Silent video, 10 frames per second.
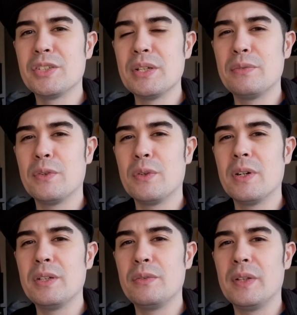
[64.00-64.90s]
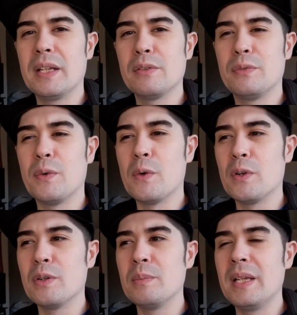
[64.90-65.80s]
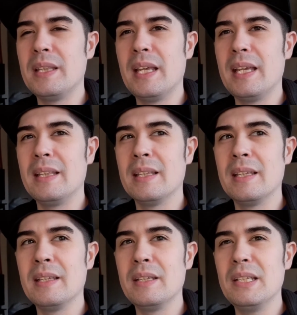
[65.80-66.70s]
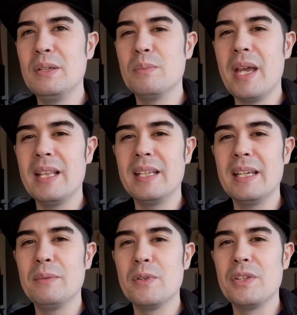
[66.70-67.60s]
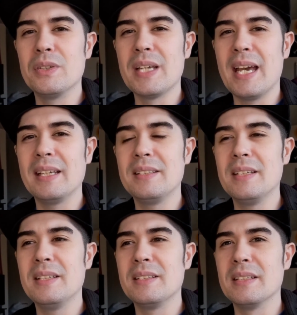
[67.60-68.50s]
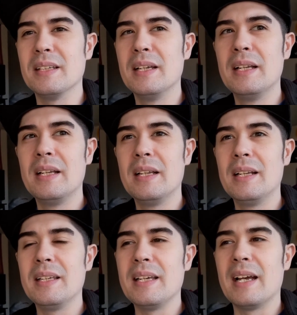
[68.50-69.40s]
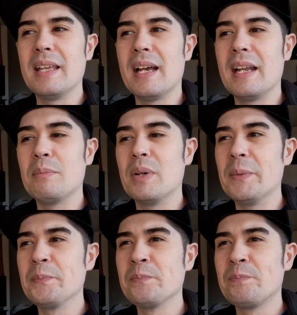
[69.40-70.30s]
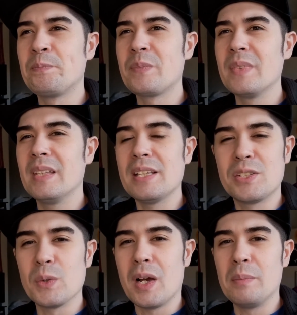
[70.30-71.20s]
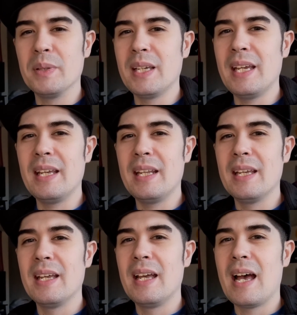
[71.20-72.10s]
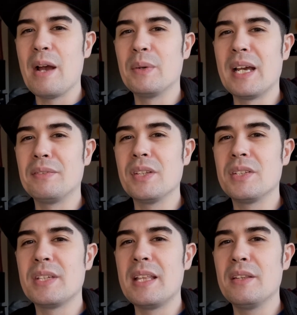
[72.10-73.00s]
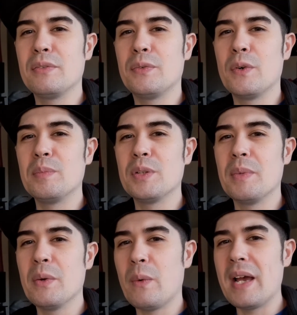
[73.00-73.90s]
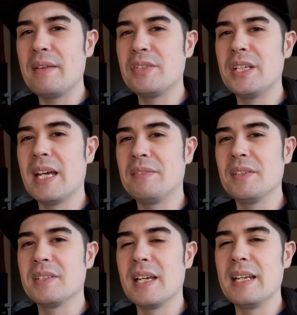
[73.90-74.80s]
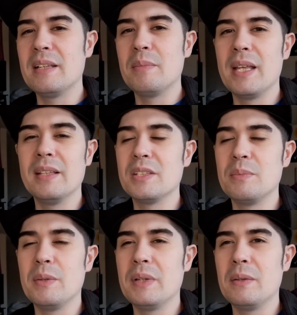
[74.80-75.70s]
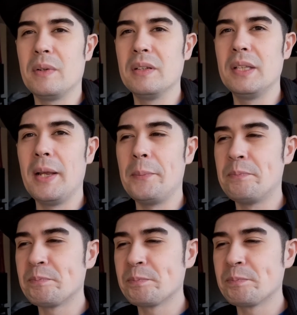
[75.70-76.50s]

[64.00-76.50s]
straightforward. You fill out a form and then you mail it in with your taxes and yada yada, but that's so complicated. I would have to send the form to my wife, she'd have to sign it and mail it to me. We didn't want to do that.